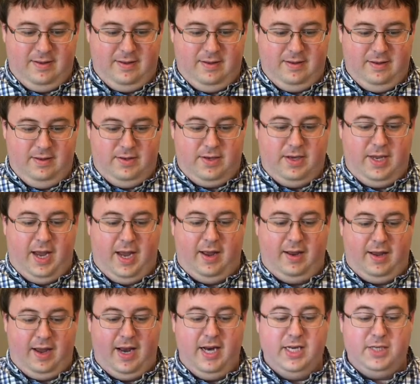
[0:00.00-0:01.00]
so yeah,
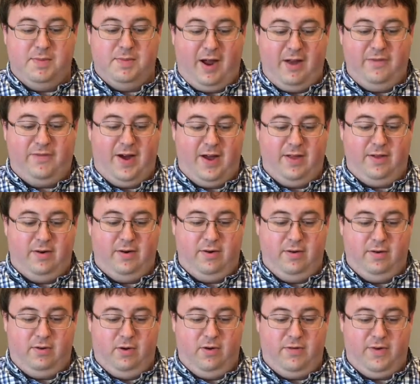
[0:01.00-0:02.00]
yeah, it is my father who
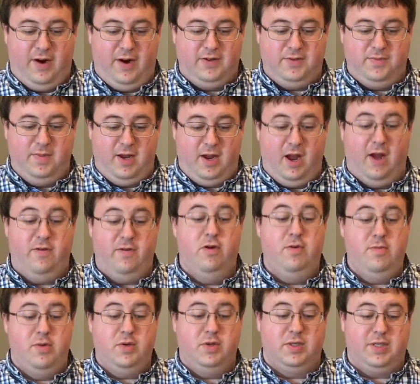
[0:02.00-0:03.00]
glorifies me, of whom
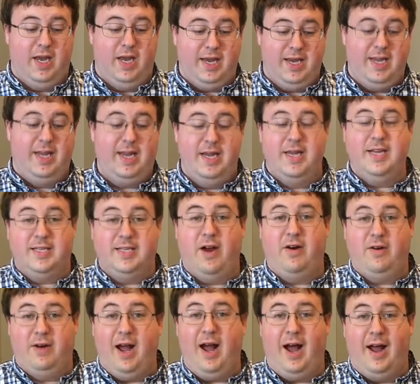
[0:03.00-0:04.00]
you say he is our
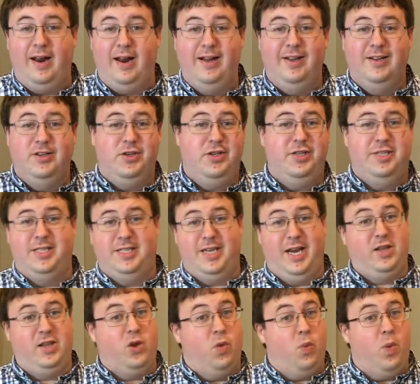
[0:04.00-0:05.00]
God. So Jesus is
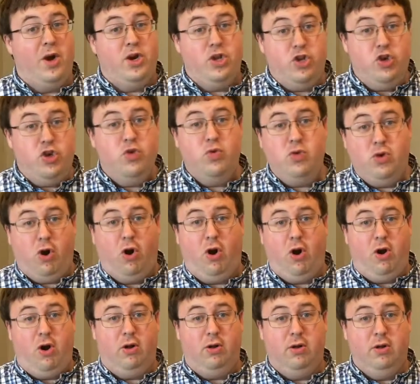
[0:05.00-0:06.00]
saying, the one you
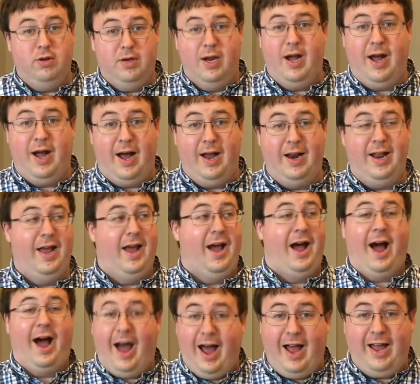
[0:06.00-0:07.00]
call God,
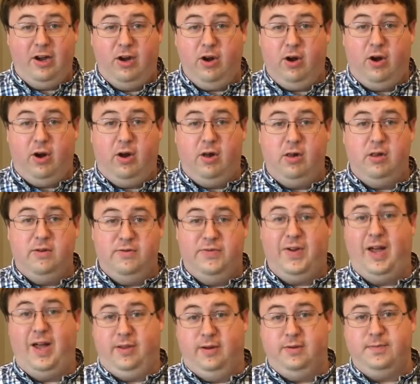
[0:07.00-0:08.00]
I call
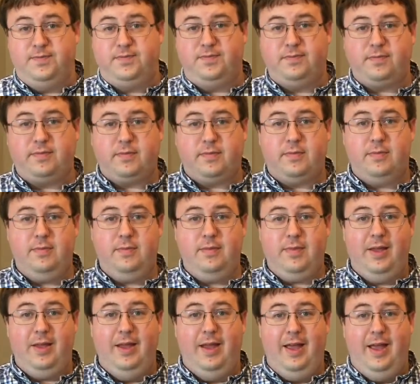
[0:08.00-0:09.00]
Father.
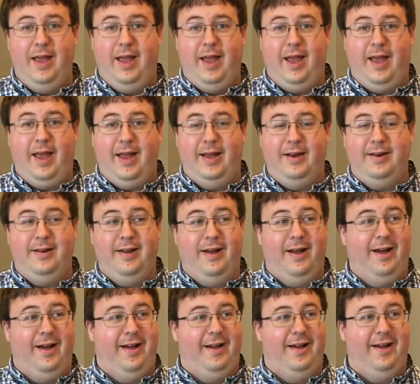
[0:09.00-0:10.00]
And,
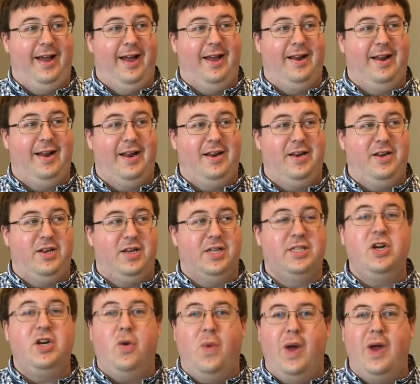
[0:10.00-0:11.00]
uh, and, and does
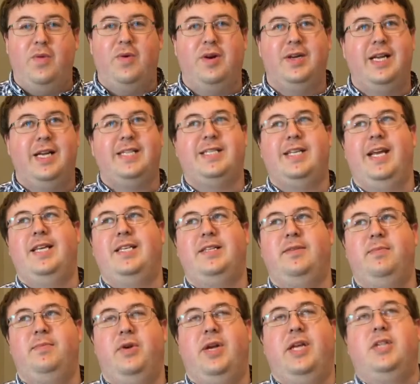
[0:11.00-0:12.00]
in a way where it's, it's
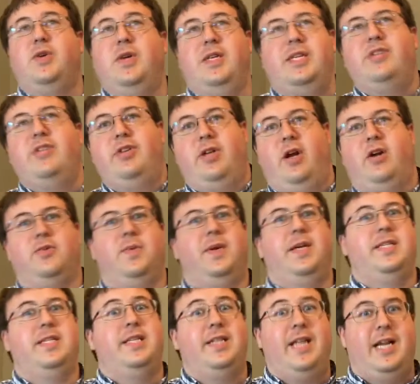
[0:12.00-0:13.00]
okay, so it's interesting also
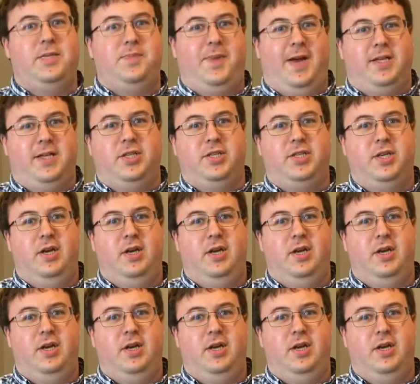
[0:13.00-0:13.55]
because in the last passage,